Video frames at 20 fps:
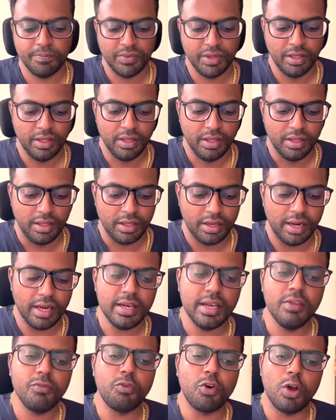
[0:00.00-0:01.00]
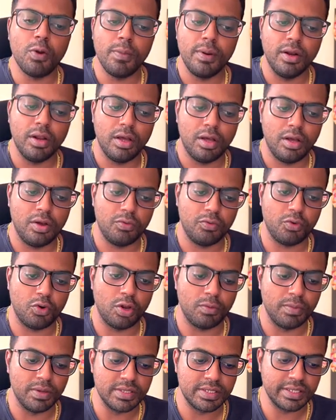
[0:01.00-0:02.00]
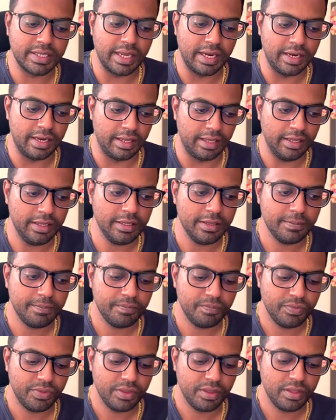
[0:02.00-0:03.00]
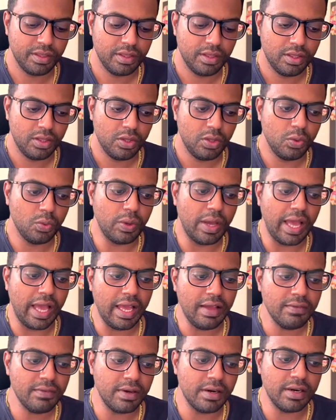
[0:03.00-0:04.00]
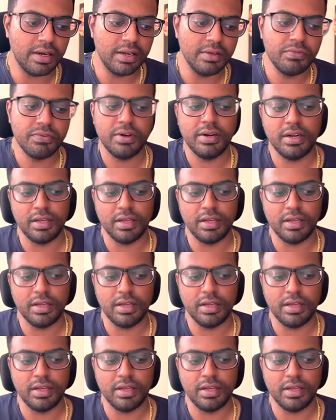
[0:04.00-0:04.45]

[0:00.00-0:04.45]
in the formula of robust scaling you have a different approach.